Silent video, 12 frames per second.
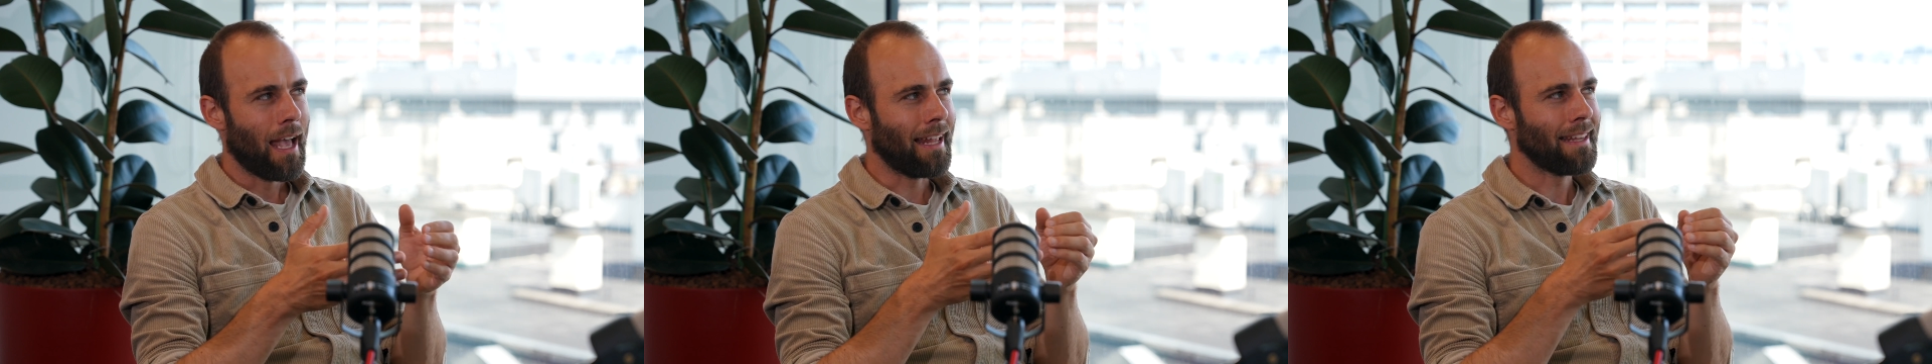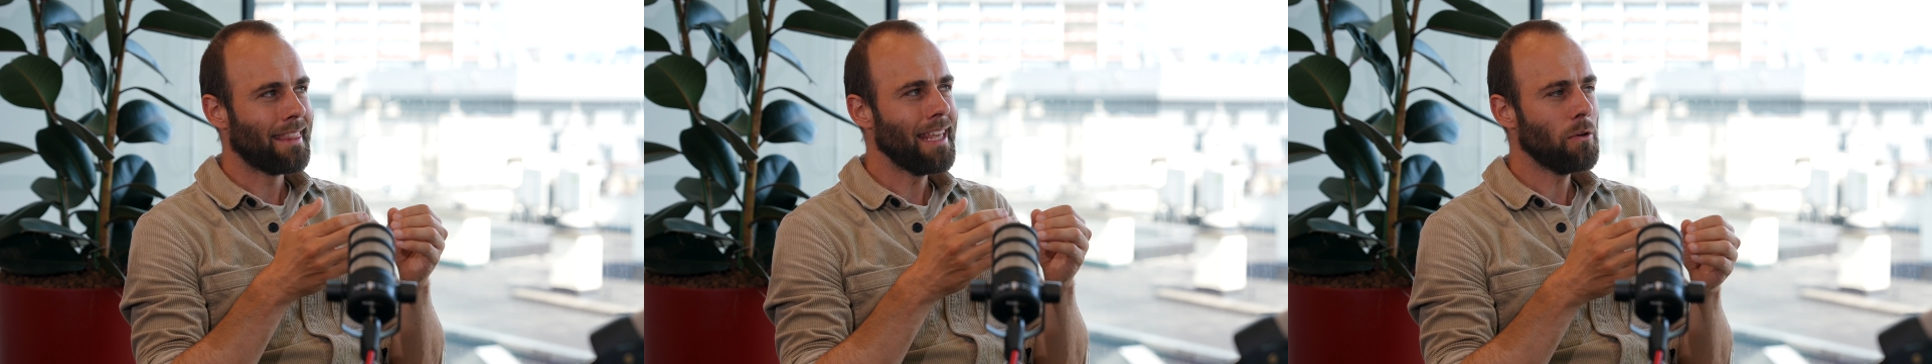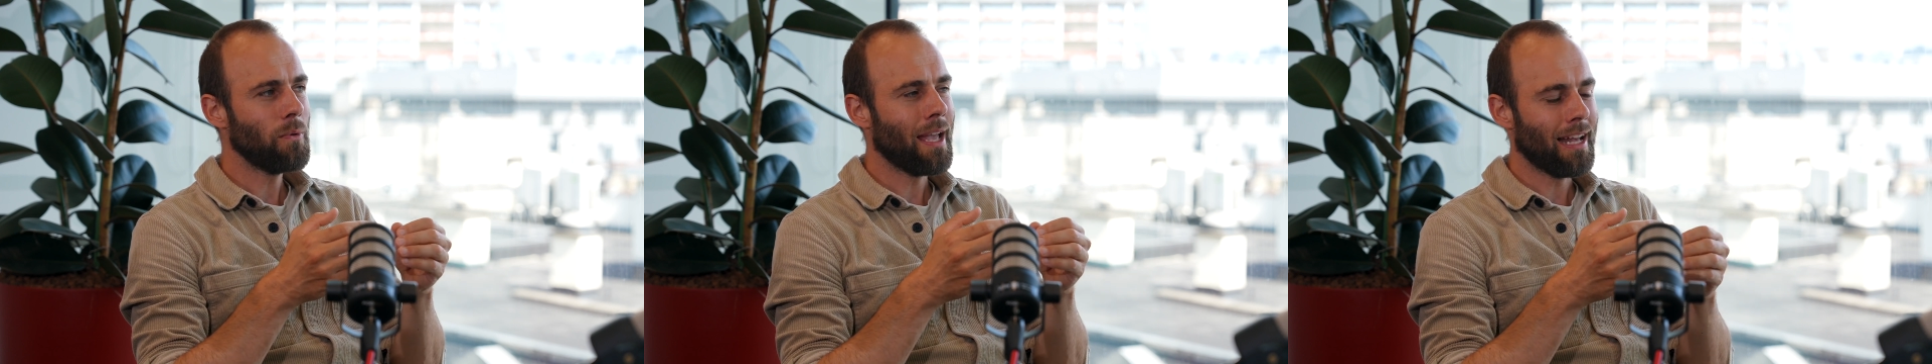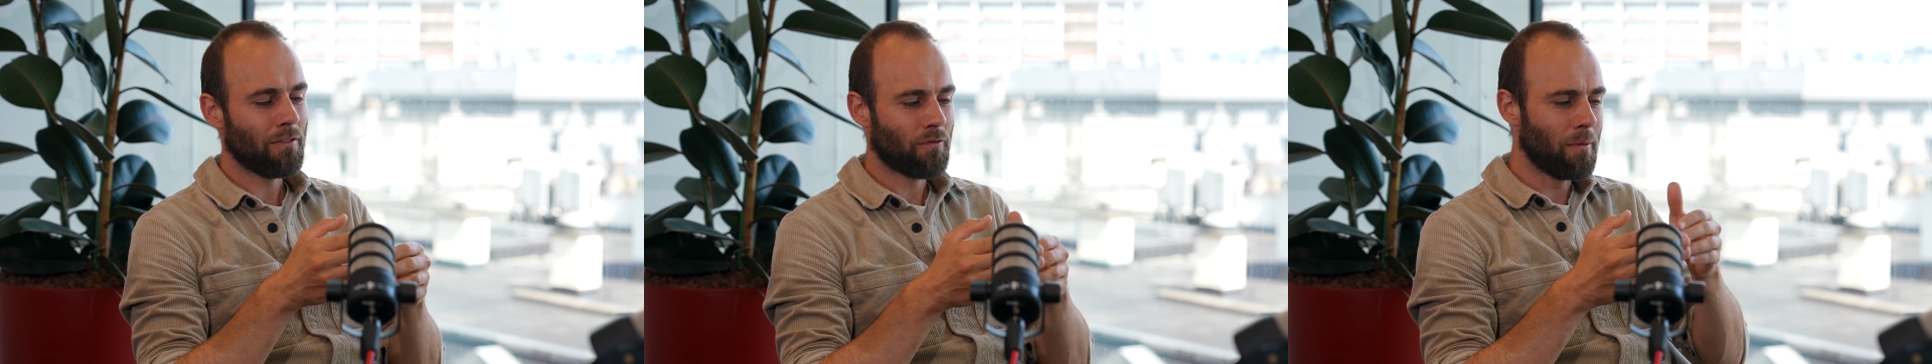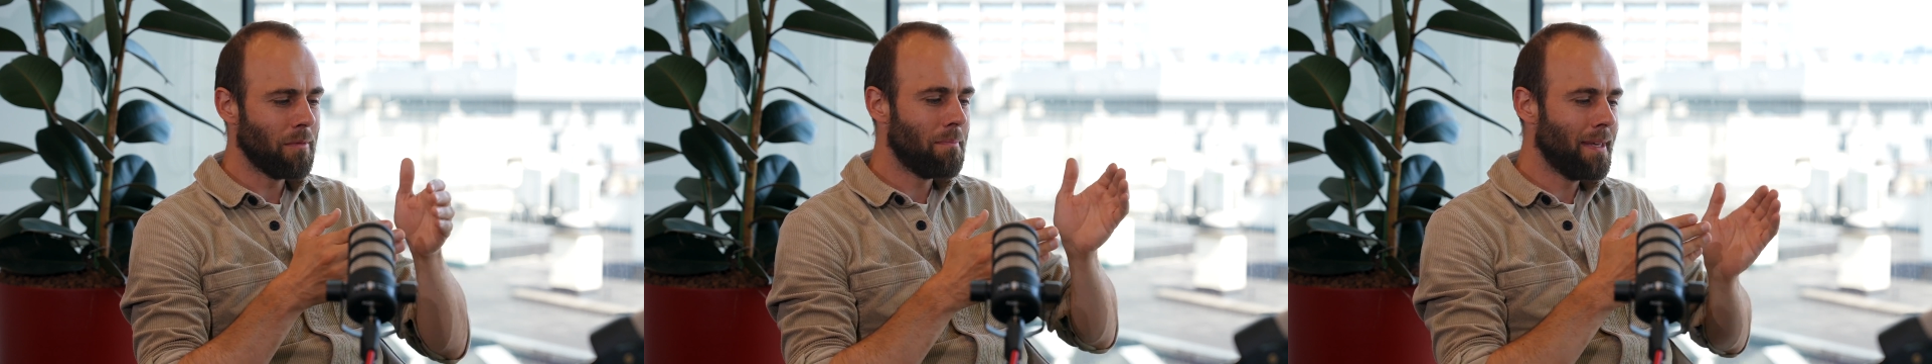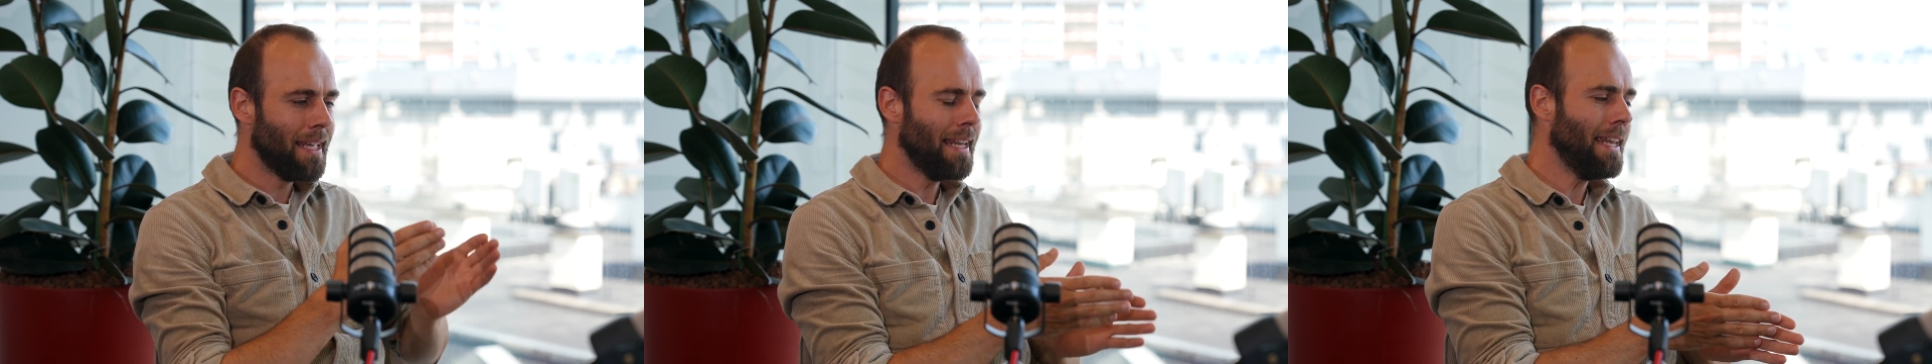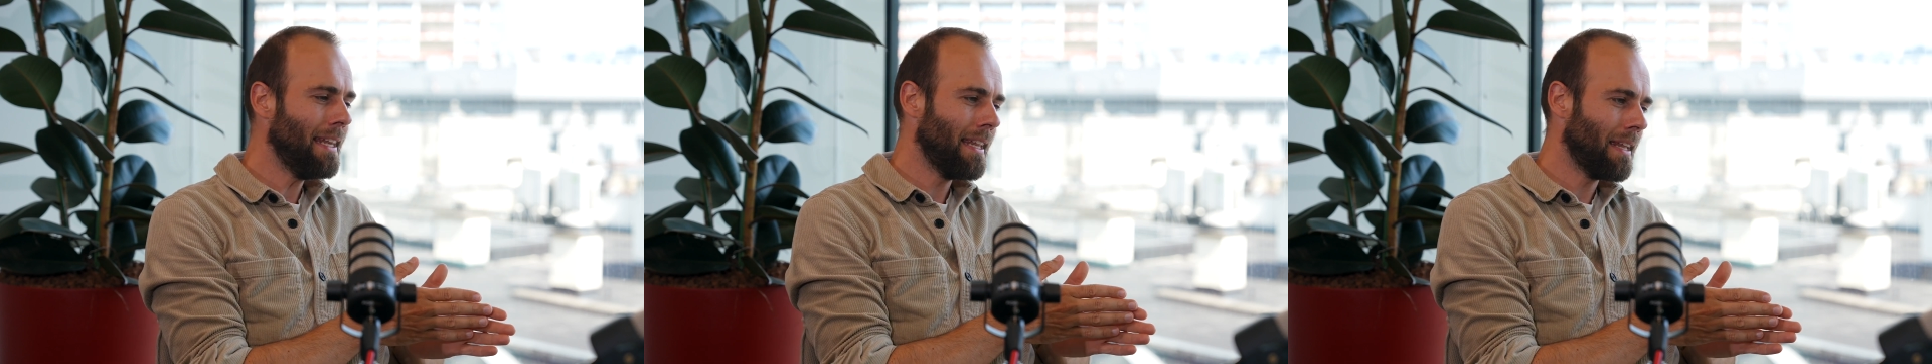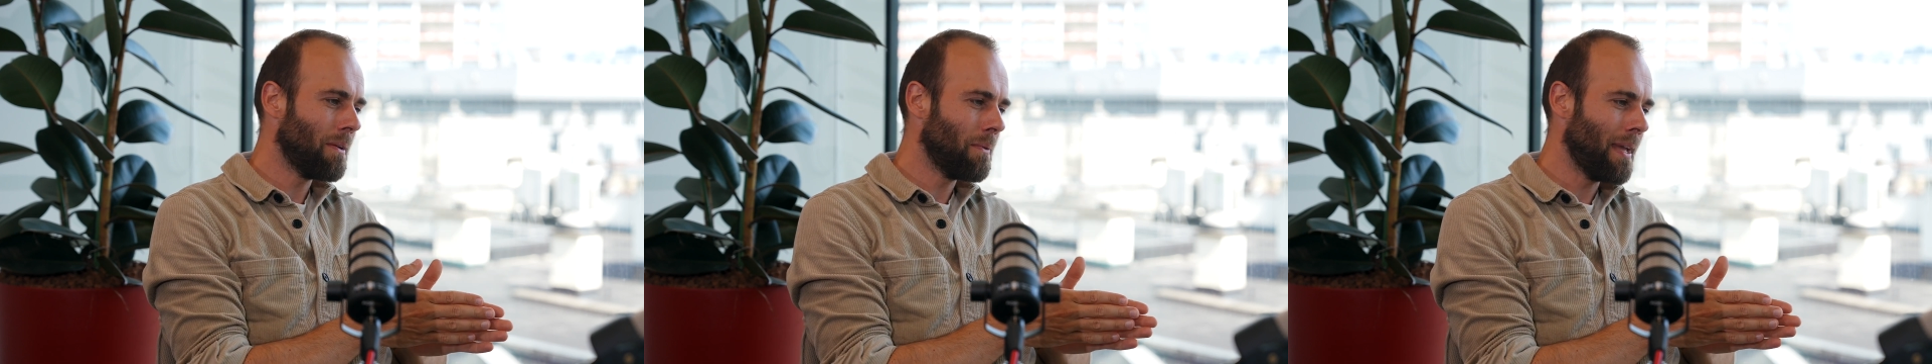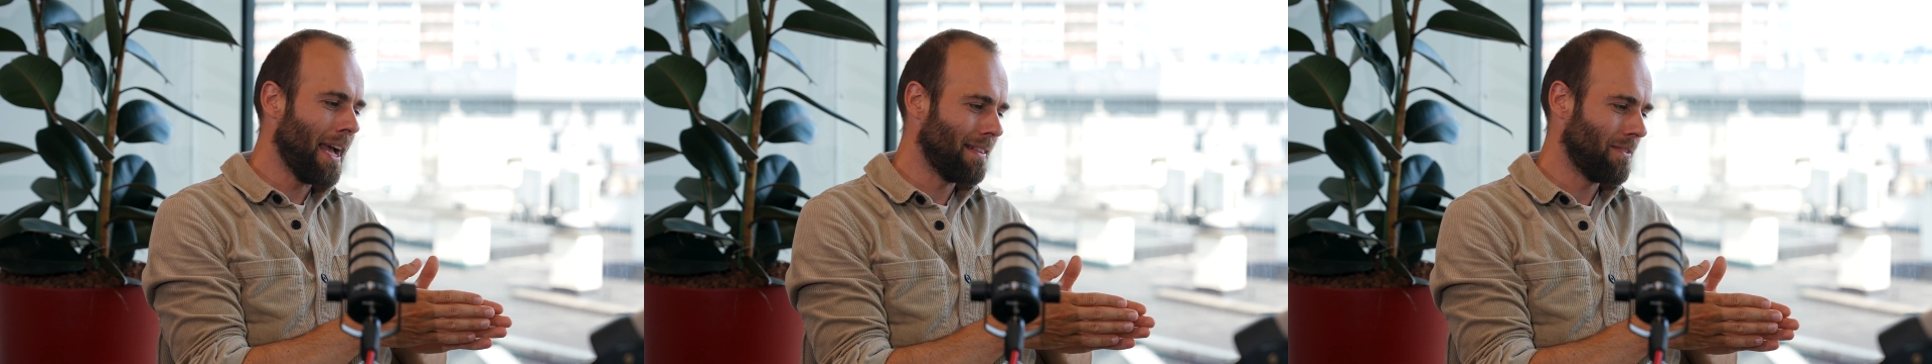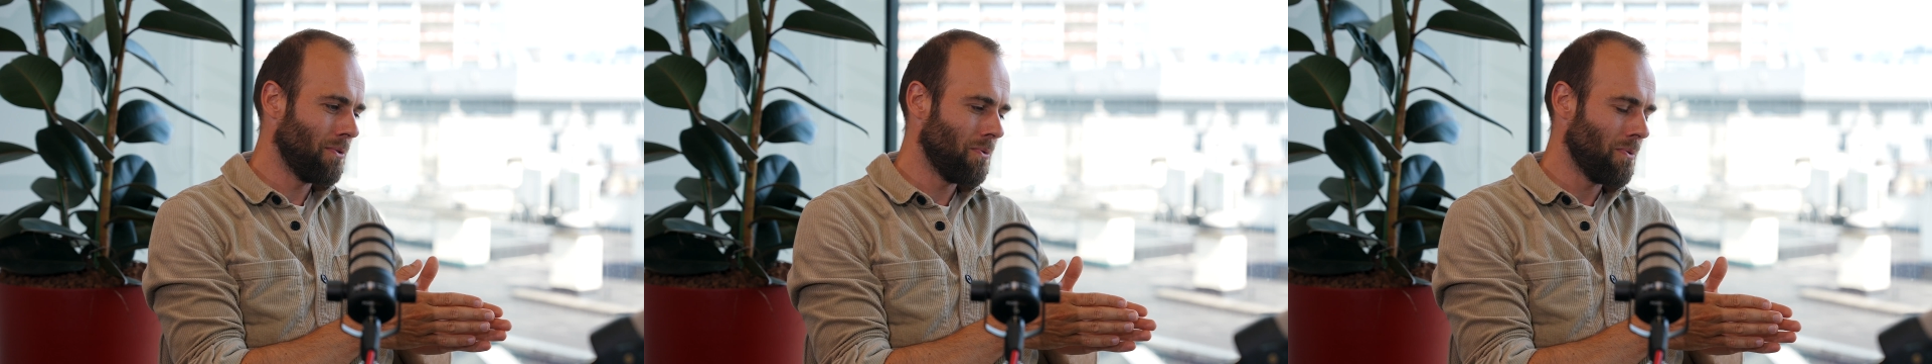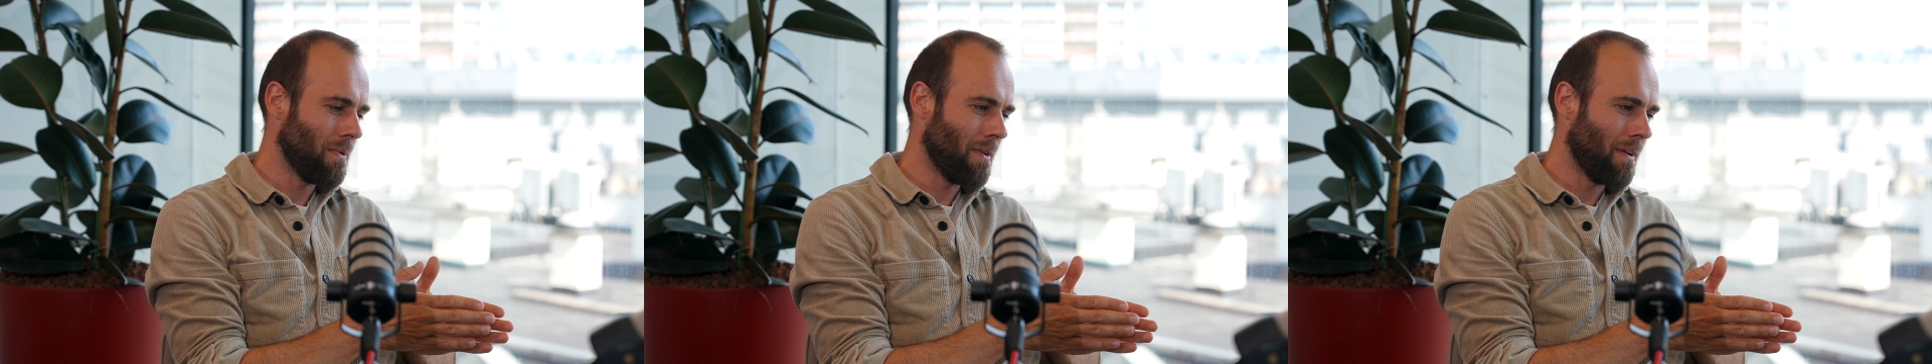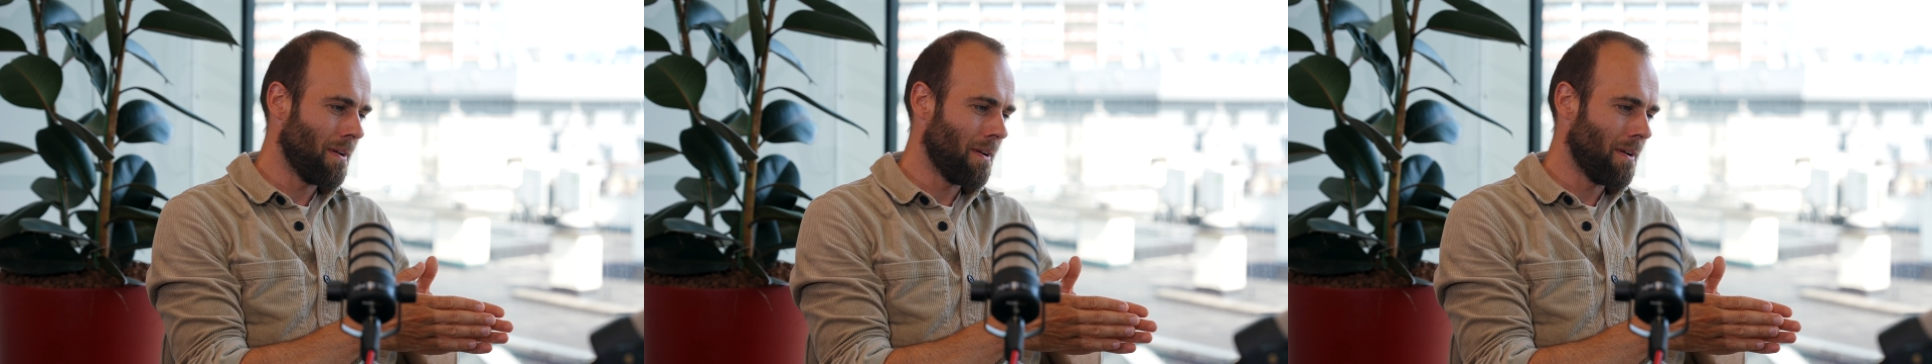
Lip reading: And I think we had, from the beginning, we had to